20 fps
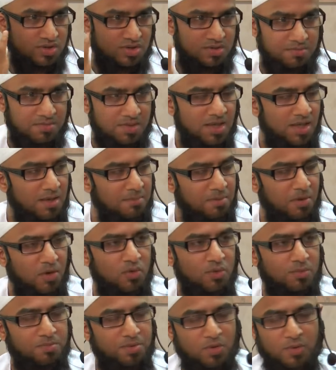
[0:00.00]
It's a
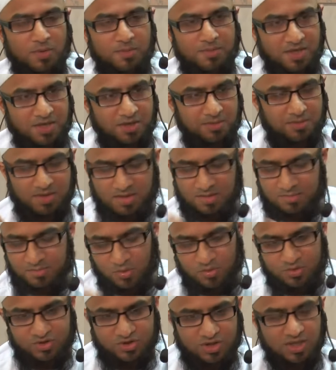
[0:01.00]
poem in
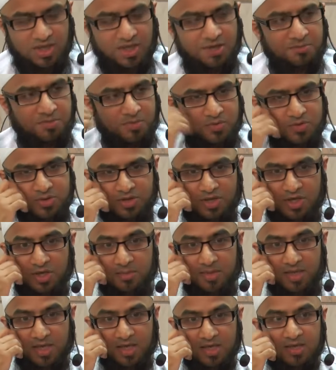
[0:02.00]
poetry, line of poetry in
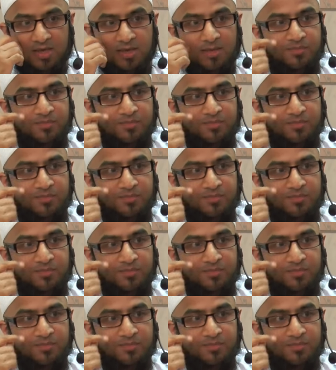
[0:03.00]
Arabic.